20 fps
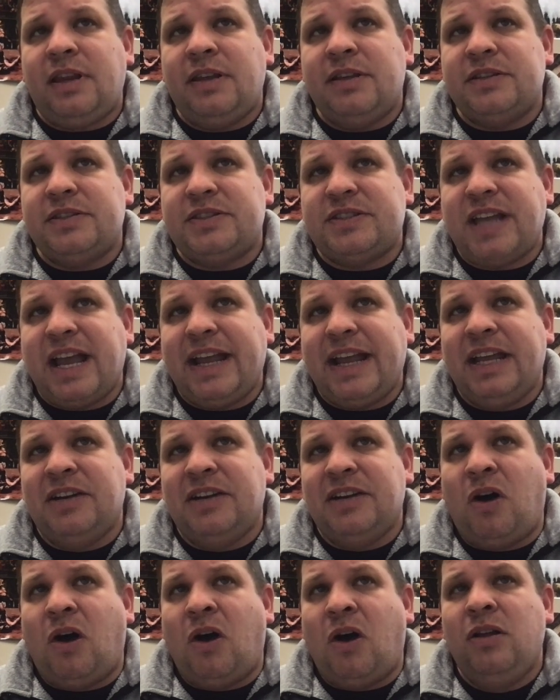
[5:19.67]
Second
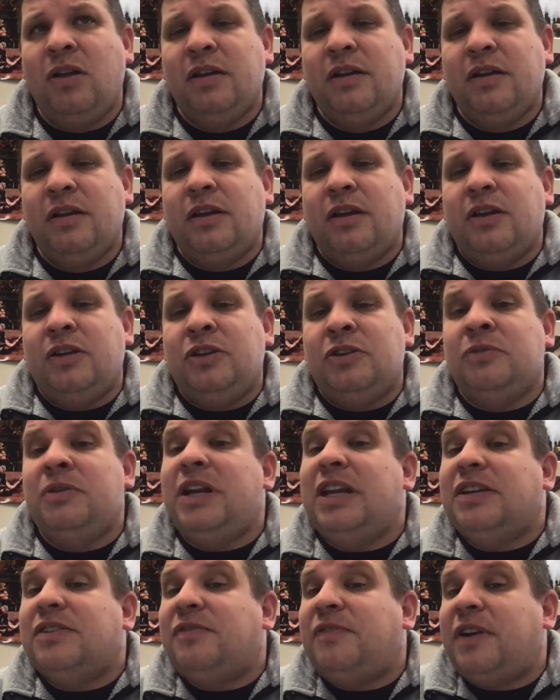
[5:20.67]
of all, you
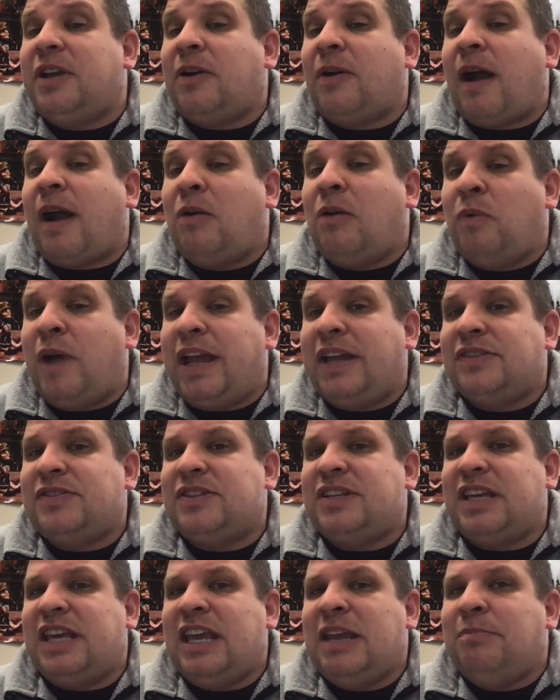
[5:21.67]
need to figure out ways
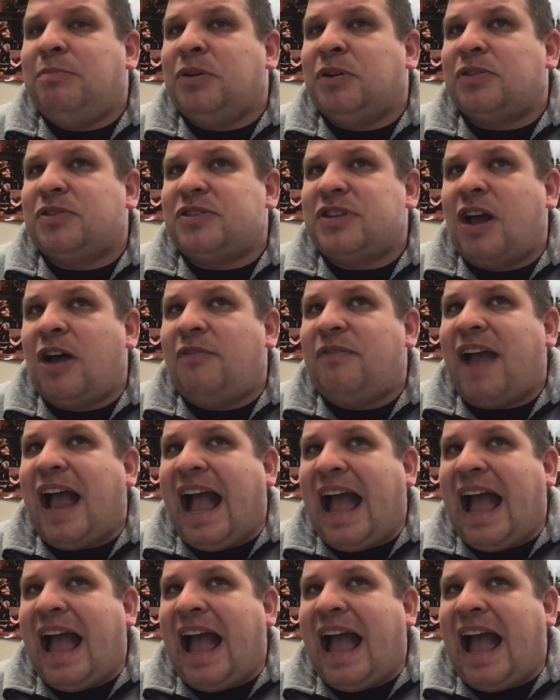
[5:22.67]
to keep yourself